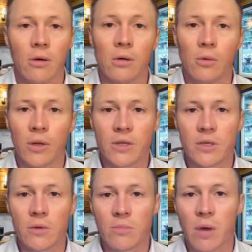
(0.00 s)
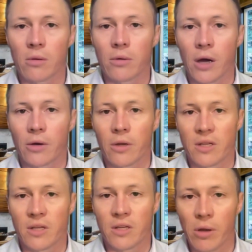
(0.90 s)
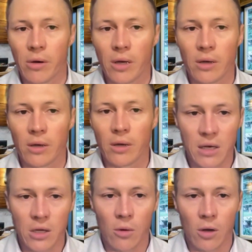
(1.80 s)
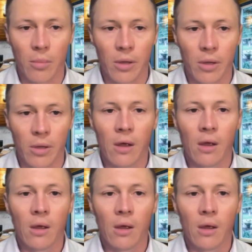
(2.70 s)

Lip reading: Horowitz, who's a medical doctor and he's Lyme literate, upstate New York, I believe.